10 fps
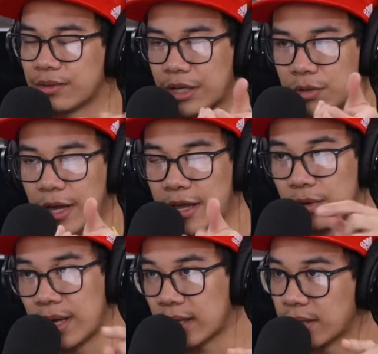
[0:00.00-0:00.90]
Like you
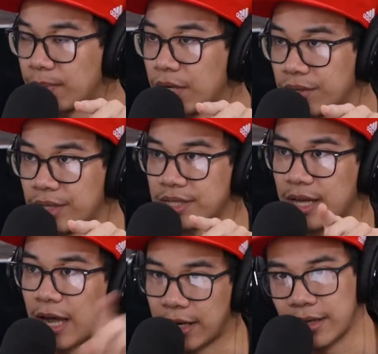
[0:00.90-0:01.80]
hit the ball to the
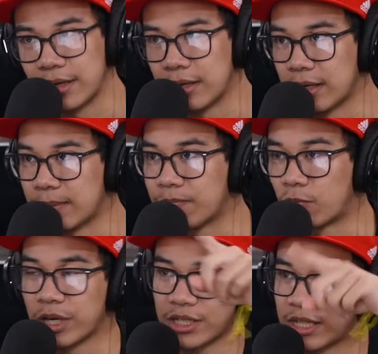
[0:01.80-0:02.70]
side and then it
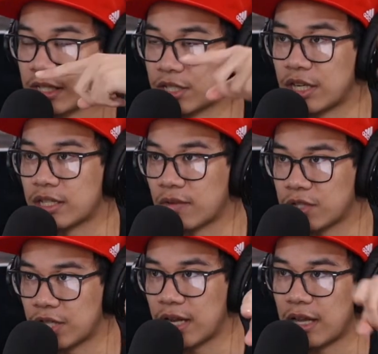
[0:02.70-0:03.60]
ricochets off
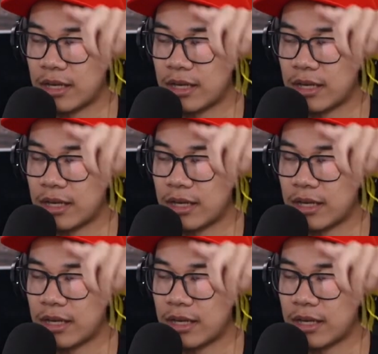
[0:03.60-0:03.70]
shit,